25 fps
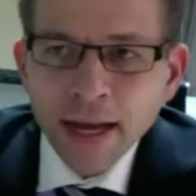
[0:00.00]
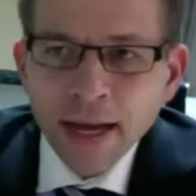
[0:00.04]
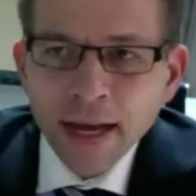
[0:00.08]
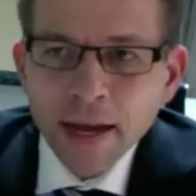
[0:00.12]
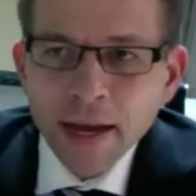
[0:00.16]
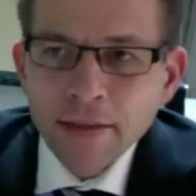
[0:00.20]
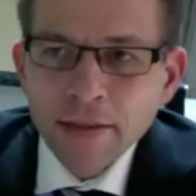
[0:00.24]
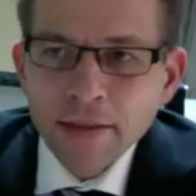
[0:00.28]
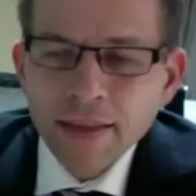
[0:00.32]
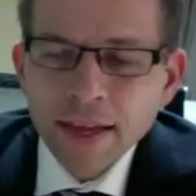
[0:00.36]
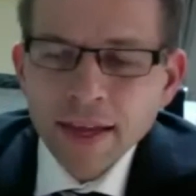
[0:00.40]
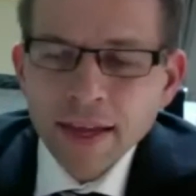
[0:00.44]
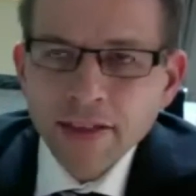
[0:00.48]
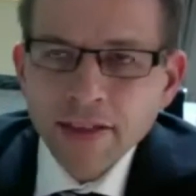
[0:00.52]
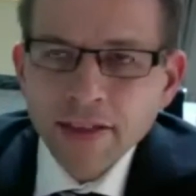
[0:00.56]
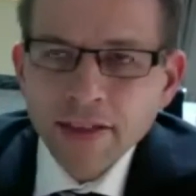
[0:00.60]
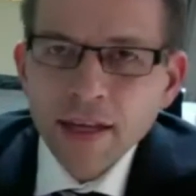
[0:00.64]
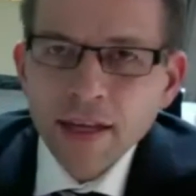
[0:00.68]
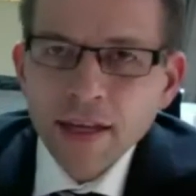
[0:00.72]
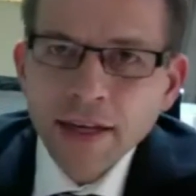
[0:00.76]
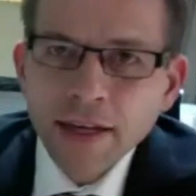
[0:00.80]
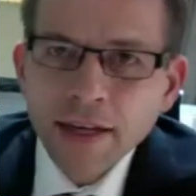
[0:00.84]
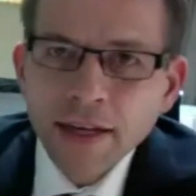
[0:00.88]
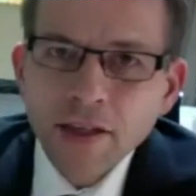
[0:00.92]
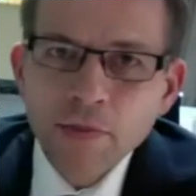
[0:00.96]
Thanks. And
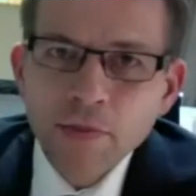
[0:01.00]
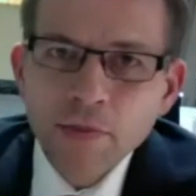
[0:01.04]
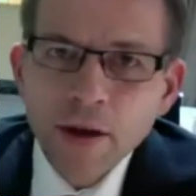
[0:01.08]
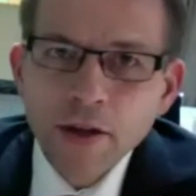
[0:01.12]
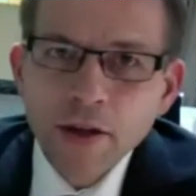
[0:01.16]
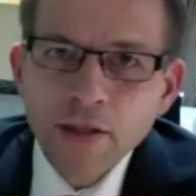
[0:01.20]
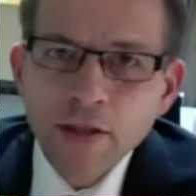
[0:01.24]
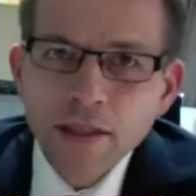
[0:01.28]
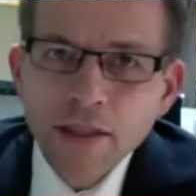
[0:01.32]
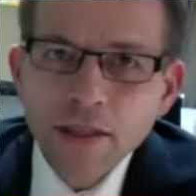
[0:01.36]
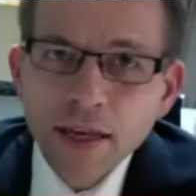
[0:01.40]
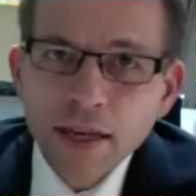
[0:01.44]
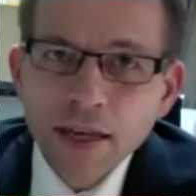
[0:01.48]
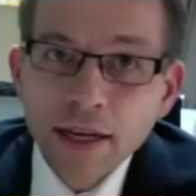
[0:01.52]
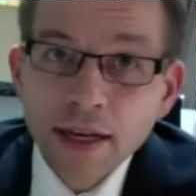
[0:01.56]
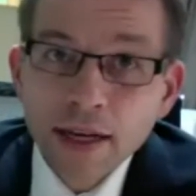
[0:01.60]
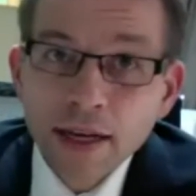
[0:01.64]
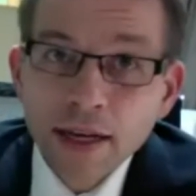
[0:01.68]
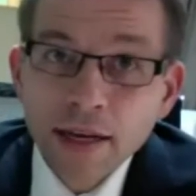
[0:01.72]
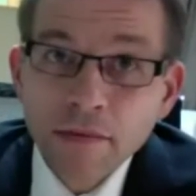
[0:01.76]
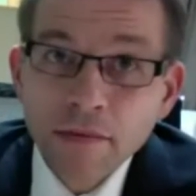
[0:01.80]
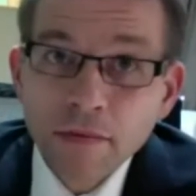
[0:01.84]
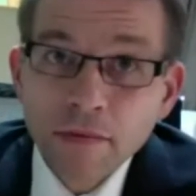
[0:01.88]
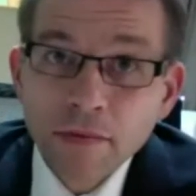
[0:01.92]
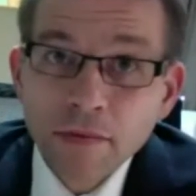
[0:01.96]
I suppose
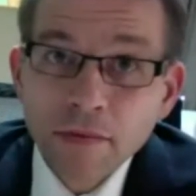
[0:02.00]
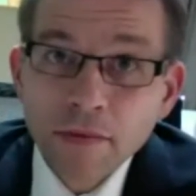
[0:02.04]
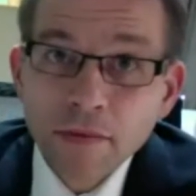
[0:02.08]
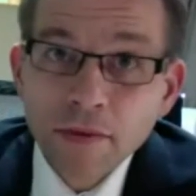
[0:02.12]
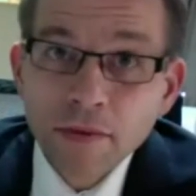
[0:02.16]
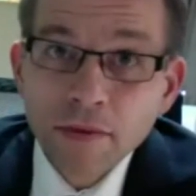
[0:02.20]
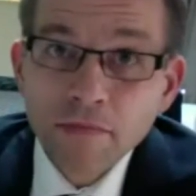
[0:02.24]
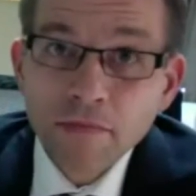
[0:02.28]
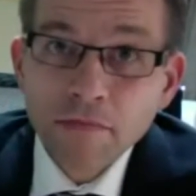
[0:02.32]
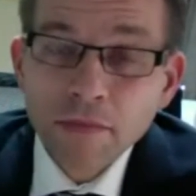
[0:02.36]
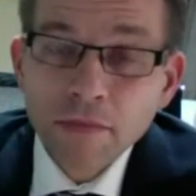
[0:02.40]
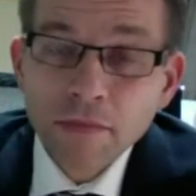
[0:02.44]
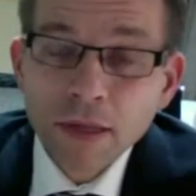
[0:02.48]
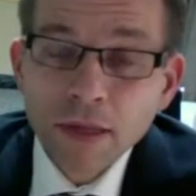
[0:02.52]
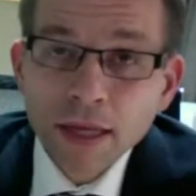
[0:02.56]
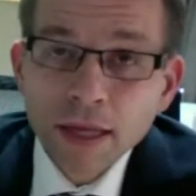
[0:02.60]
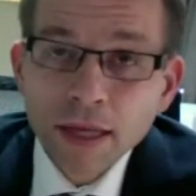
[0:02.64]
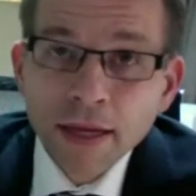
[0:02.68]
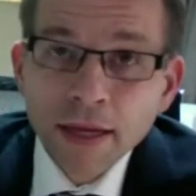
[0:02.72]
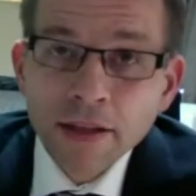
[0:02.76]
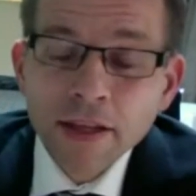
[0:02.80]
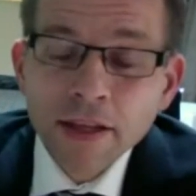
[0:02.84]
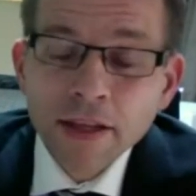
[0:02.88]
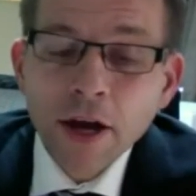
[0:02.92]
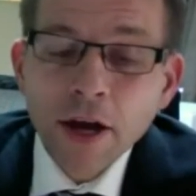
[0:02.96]

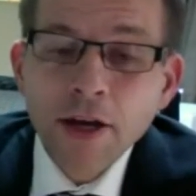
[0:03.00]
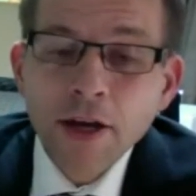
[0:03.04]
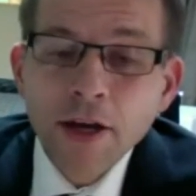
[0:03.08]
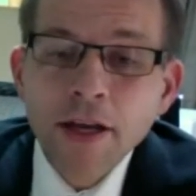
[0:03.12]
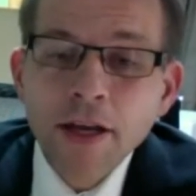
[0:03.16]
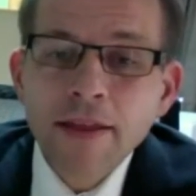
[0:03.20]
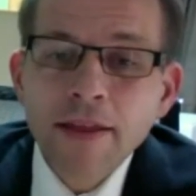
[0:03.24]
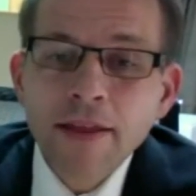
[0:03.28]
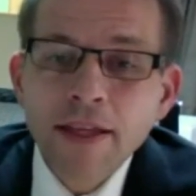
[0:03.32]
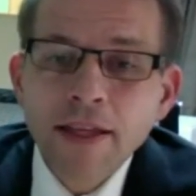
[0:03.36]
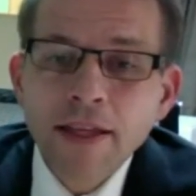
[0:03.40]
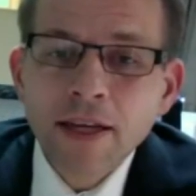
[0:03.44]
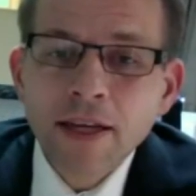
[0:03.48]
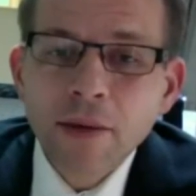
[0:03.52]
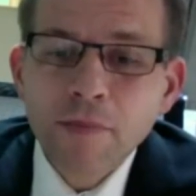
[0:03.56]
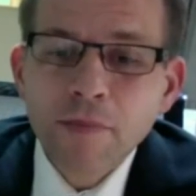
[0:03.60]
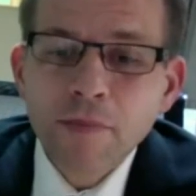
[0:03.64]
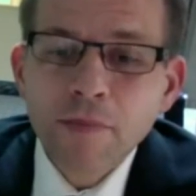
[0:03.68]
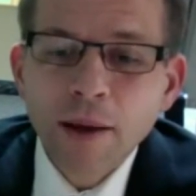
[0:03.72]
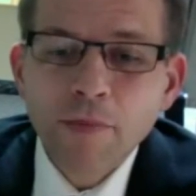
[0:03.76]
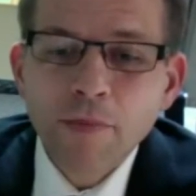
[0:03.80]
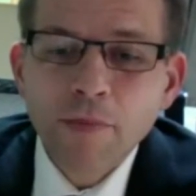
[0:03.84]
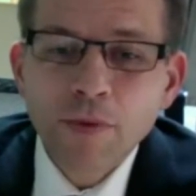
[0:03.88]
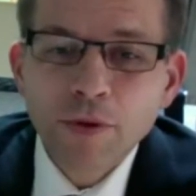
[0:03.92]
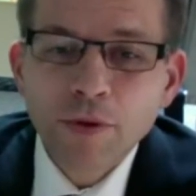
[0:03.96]
the only thing
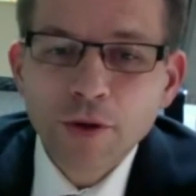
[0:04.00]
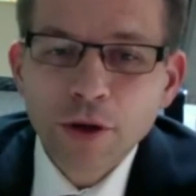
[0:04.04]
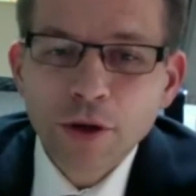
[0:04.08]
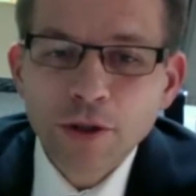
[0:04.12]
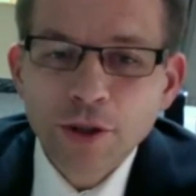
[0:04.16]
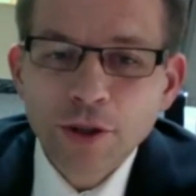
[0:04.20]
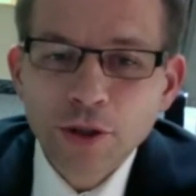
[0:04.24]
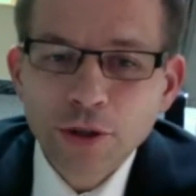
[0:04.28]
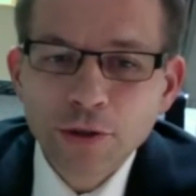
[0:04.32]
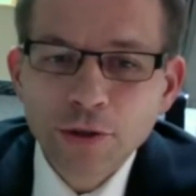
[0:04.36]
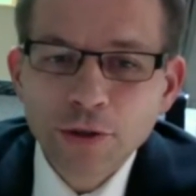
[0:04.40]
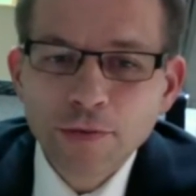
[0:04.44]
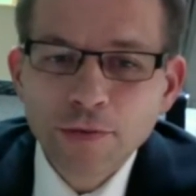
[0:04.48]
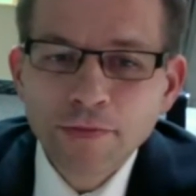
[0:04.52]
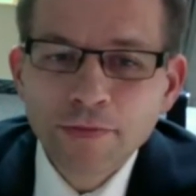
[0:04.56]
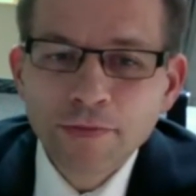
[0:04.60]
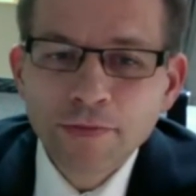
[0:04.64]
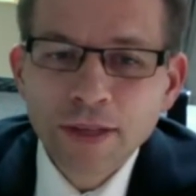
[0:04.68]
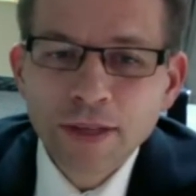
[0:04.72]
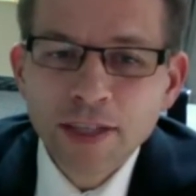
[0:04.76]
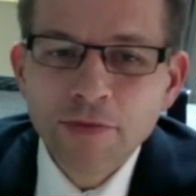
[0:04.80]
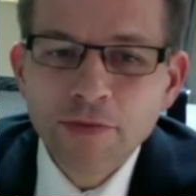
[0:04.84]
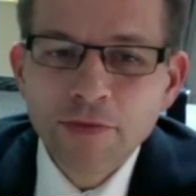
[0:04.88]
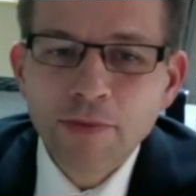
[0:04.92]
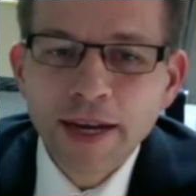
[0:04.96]
pump will not do
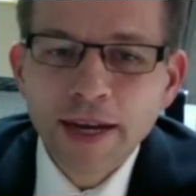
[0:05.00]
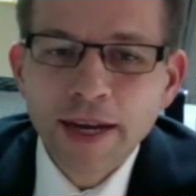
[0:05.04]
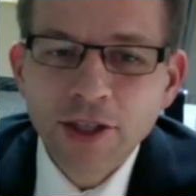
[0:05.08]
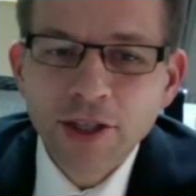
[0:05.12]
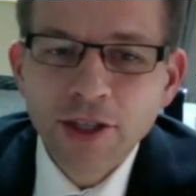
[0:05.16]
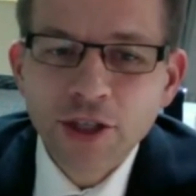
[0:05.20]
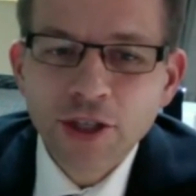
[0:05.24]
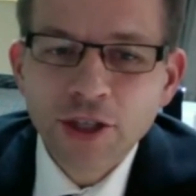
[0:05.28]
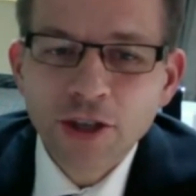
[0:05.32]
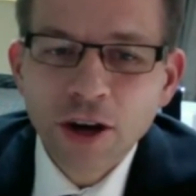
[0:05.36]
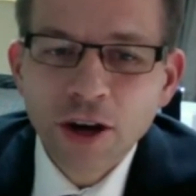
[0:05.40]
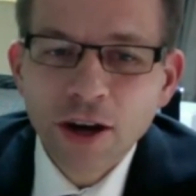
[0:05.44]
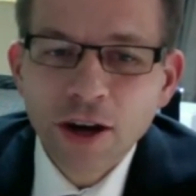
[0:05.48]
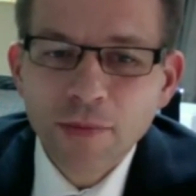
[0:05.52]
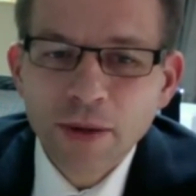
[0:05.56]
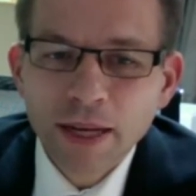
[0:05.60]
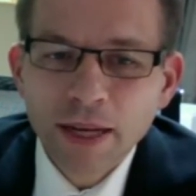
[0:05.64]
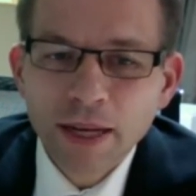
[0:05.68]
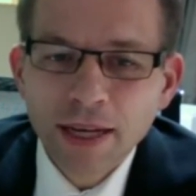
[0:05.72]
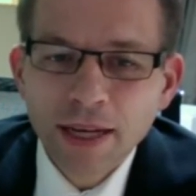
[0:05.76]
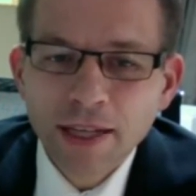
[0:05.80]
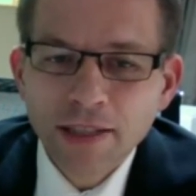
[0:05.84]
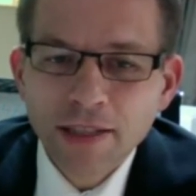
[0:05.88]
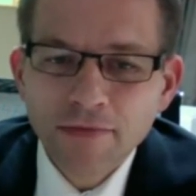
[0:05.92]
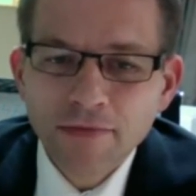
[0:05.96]
is manage your
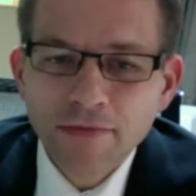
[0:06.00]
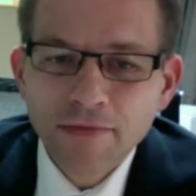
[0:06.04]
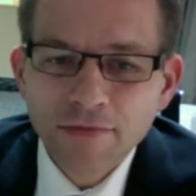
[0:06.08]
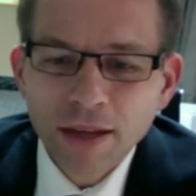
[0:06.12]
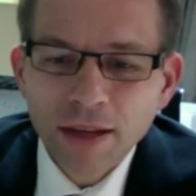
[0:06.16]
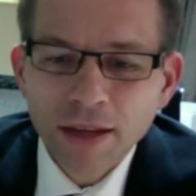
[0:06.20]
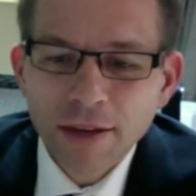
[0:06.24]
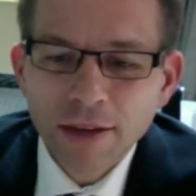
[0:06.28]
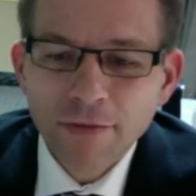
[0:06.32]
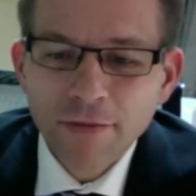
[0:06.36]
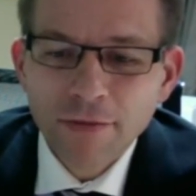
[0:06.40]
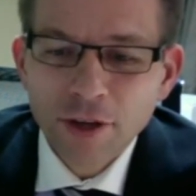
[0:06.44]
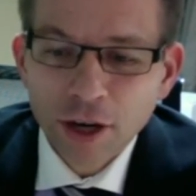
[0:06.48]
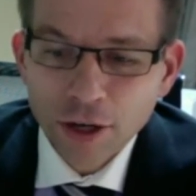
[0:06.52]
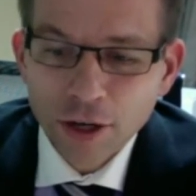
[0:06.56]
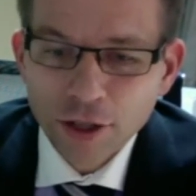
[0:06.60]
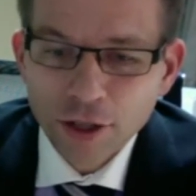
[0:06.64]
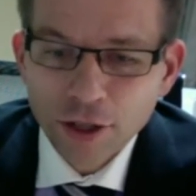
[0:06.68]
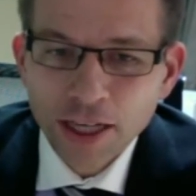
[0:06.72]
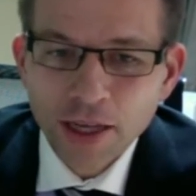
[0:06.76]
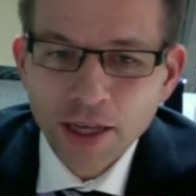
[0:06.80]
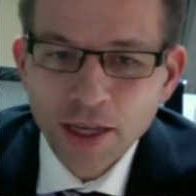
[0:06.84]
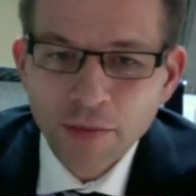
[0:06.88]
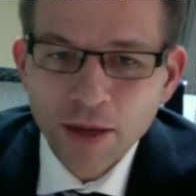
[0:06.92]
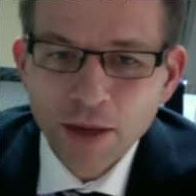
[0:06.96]
diabetes if you don't
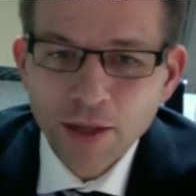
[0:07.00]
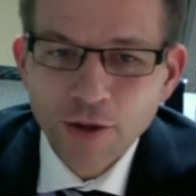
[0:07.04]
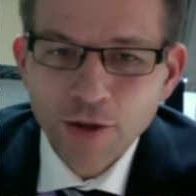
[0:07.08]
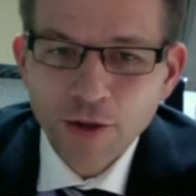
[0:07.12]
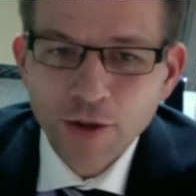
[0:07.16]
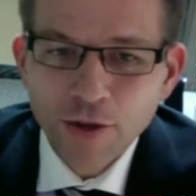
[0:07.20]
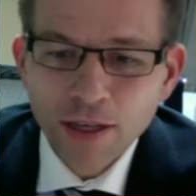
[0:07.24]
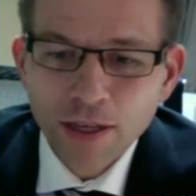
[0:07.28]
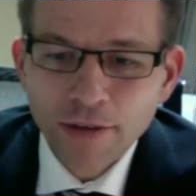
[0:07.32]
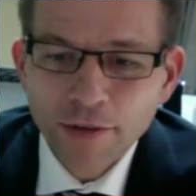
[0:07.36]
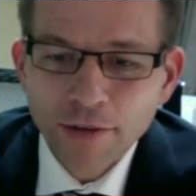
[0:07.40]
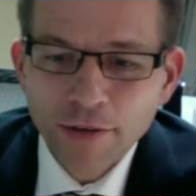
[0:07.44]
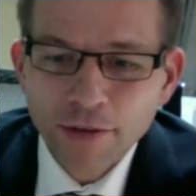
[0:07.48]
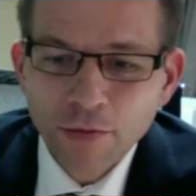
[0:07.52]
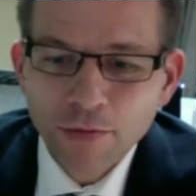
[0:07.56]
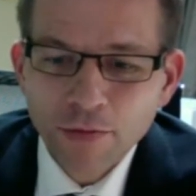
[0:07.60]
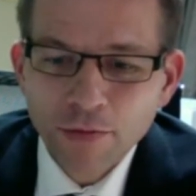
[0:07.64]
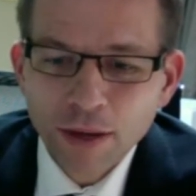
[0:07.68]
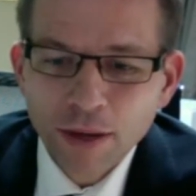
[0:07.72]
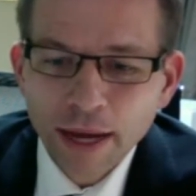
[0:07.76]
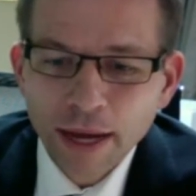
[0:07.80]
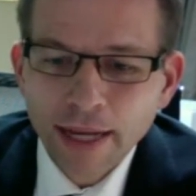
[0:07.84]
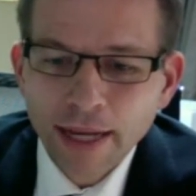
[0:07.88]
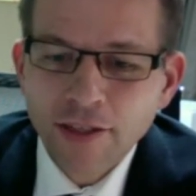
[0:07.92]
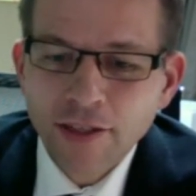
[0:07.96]
check your blood sugar level
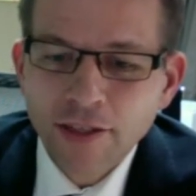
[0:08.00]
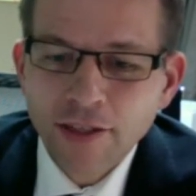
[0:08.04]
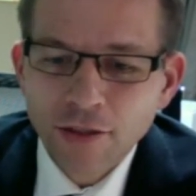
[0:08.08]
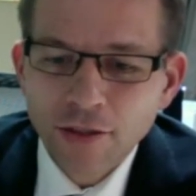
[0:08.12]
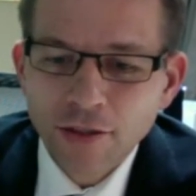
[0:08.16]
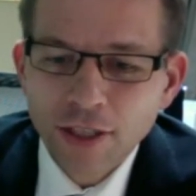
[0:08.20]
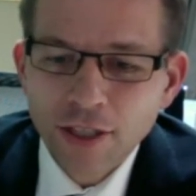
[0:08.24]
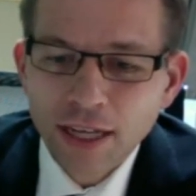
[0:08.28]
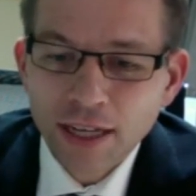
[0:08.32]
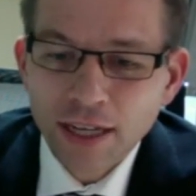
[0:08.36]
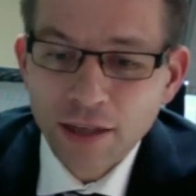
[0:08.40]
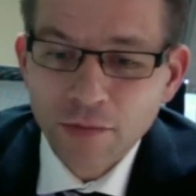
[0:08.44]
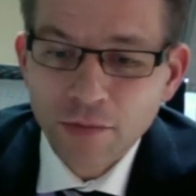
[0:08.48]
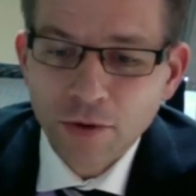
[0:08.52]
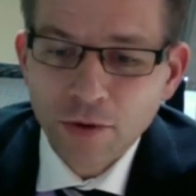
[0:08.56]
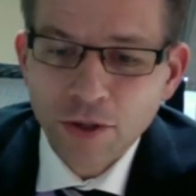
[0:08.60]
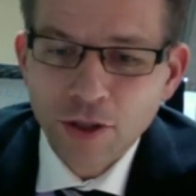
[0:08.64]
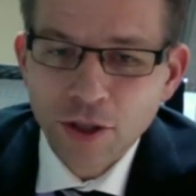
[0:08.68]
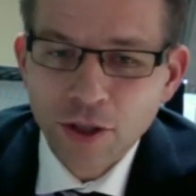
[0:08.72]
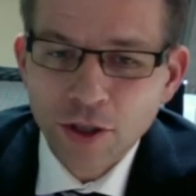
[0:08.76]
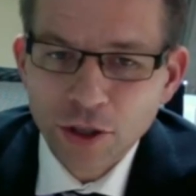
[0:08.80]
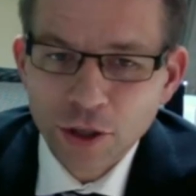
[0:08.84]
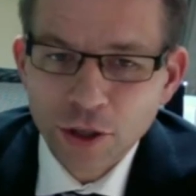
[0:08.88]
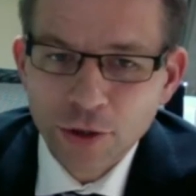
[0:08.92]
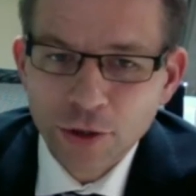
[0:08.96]
and don't tell it what
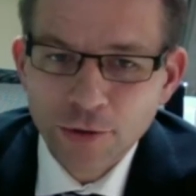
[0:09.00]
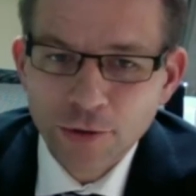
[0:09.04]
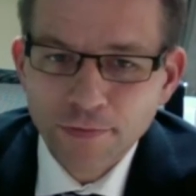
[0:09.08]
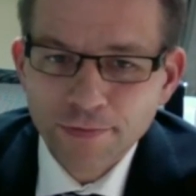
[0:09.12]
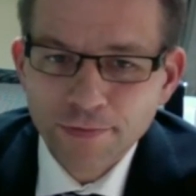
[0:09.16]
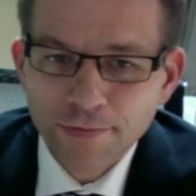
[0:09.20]
to do.